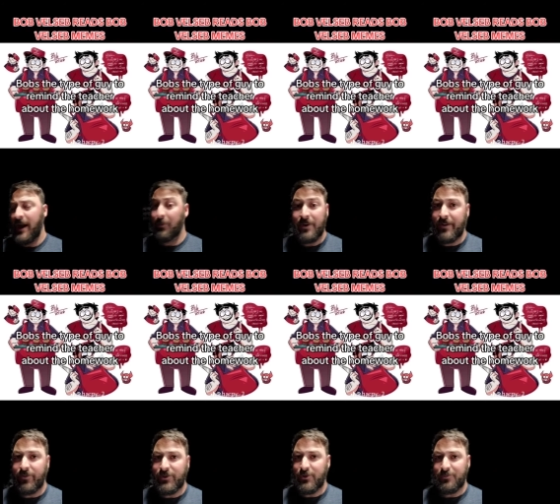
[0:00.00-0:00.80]
I would
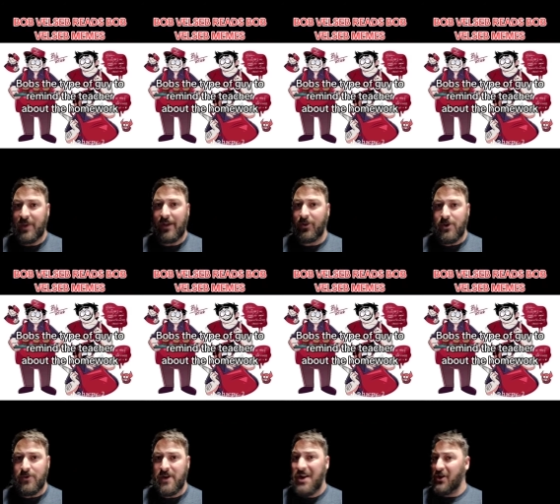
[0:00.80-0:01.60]
never stoop that
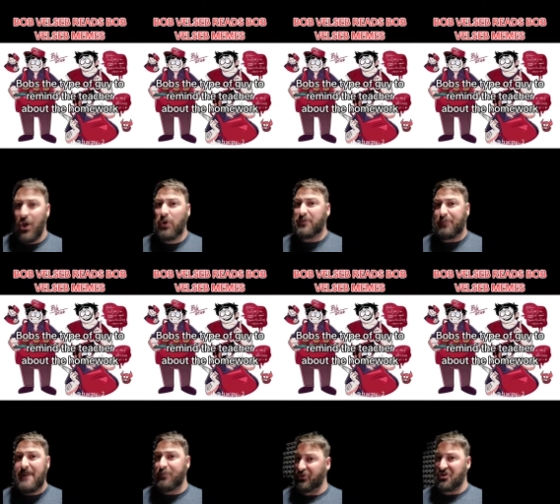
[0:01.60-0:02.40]
low. Those
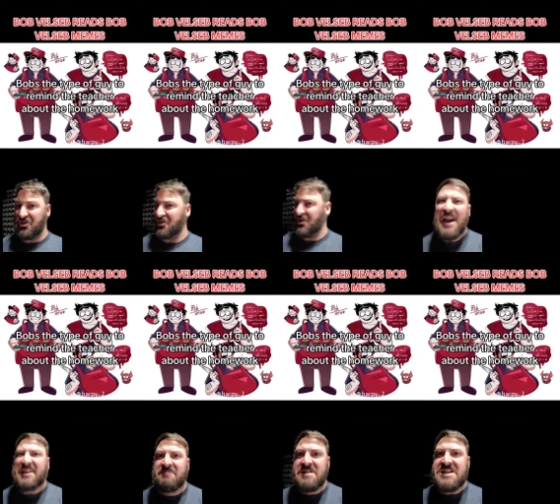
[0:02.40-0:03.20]
people
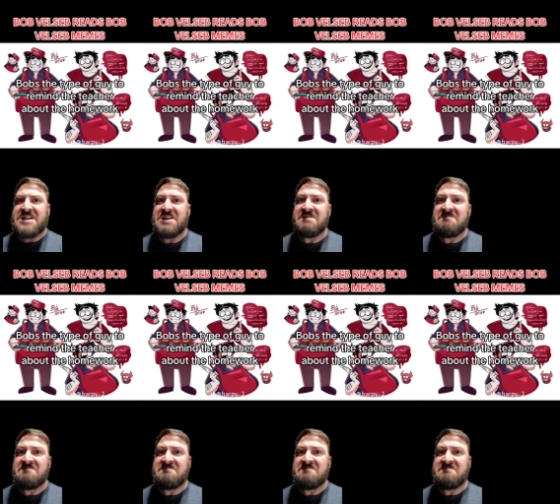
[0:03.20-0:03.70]
sicken me!